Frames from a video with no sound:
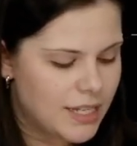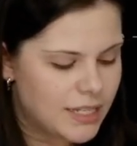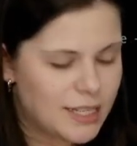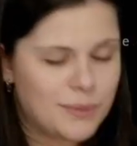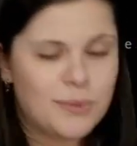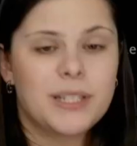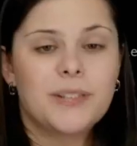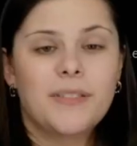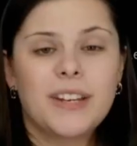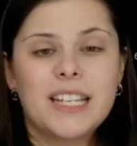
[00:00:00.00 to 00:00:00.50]

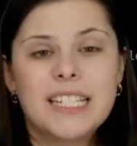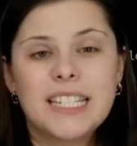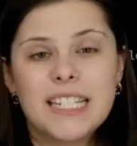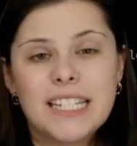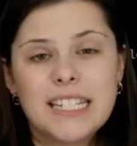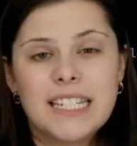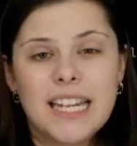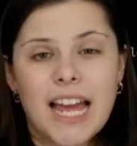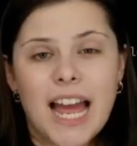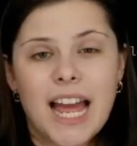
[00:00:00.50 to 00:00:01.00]

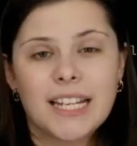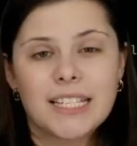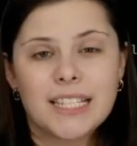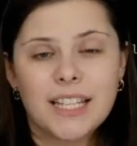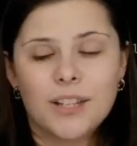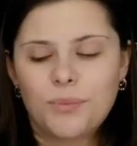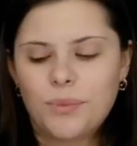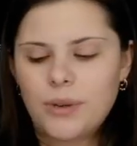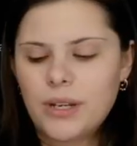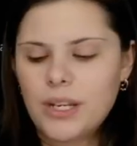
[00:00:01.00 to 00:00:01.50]
syntax
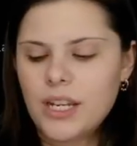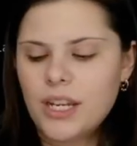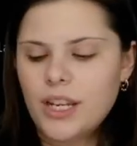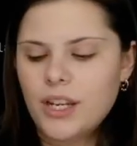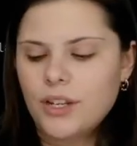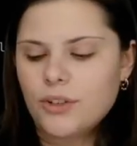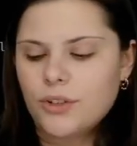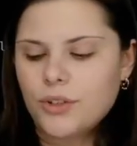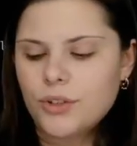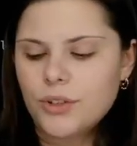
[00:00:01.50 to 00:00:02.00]
that we
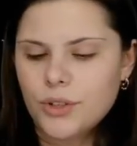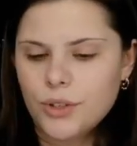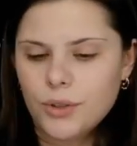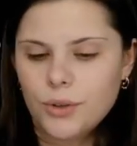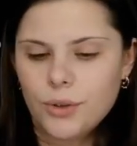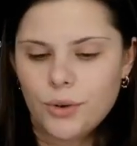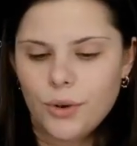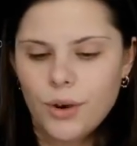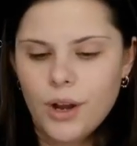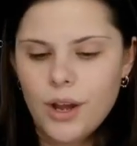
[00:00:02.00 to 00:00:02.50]
need
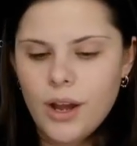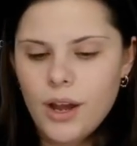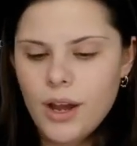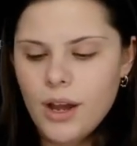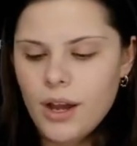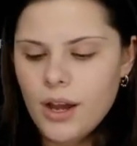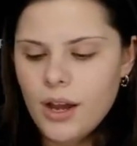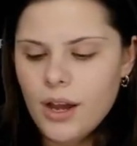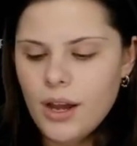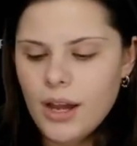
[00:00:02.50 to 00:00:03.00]
to
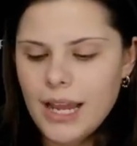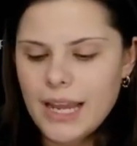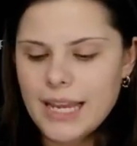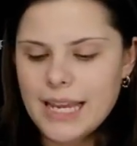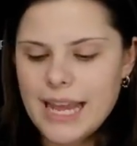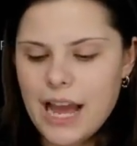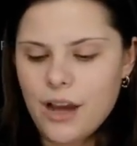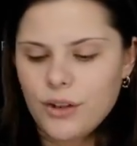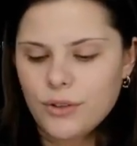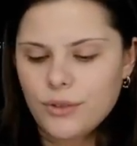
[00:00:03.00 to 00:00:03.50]

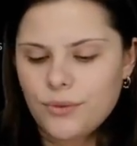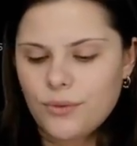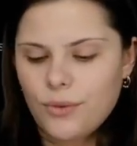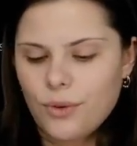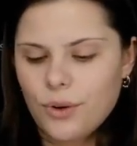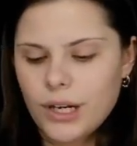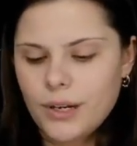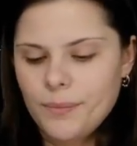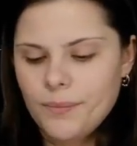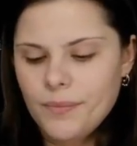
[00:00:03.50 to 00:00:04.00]
account
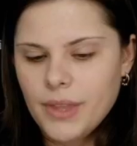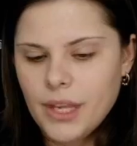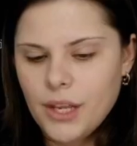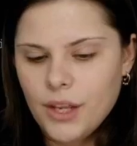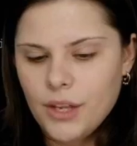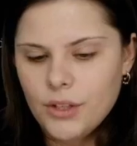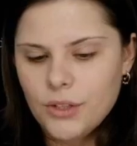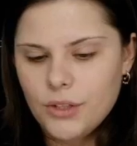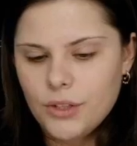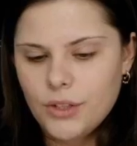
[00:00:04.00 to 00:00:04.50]
for.
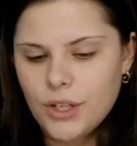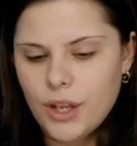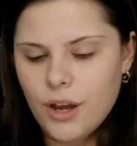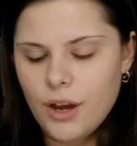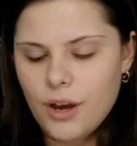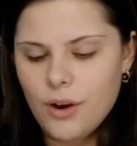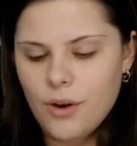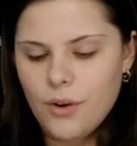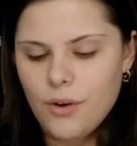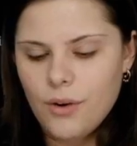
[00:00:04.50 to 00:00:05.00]

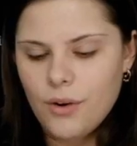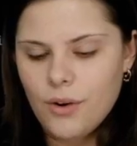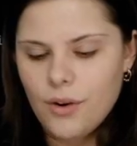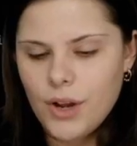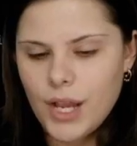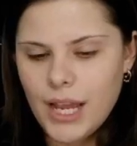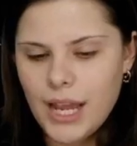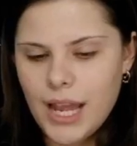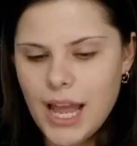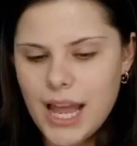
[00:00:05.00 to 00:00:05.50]
So
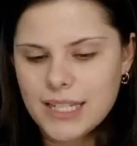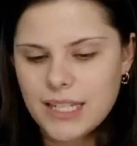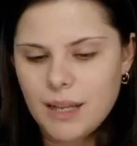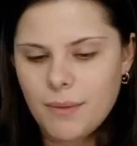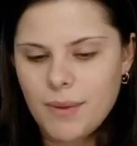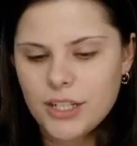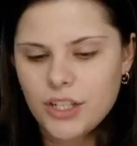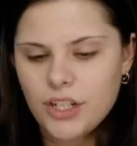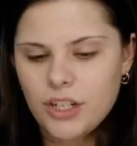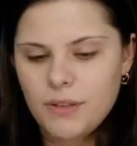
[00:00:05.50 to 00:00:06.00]
as
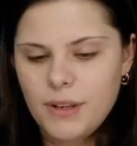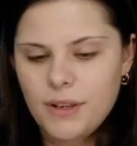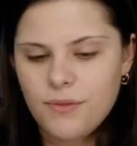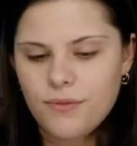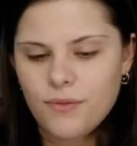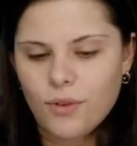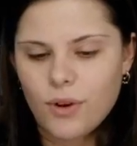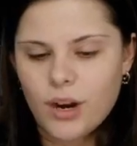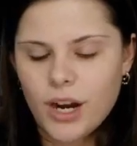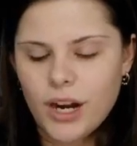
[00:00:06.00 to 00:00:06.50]
I mentioned
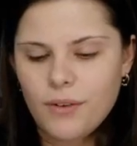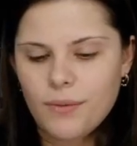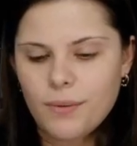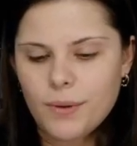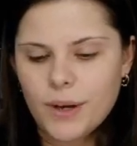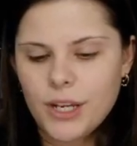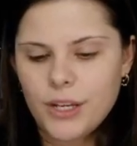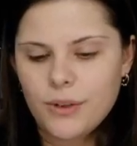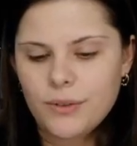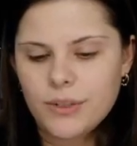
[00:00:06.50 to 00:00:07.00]
before, if
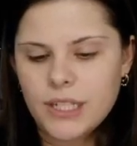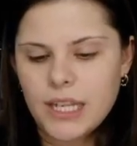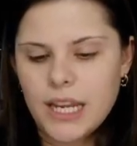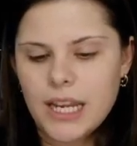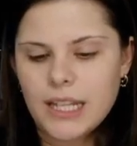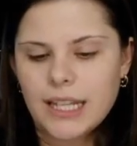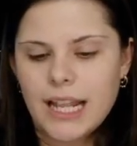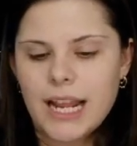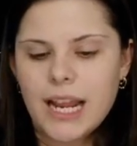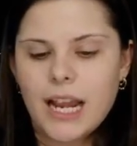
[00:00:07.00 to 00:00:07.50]
we're
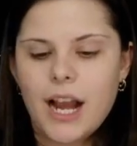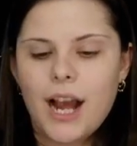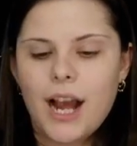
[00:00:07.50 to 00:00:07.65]
using like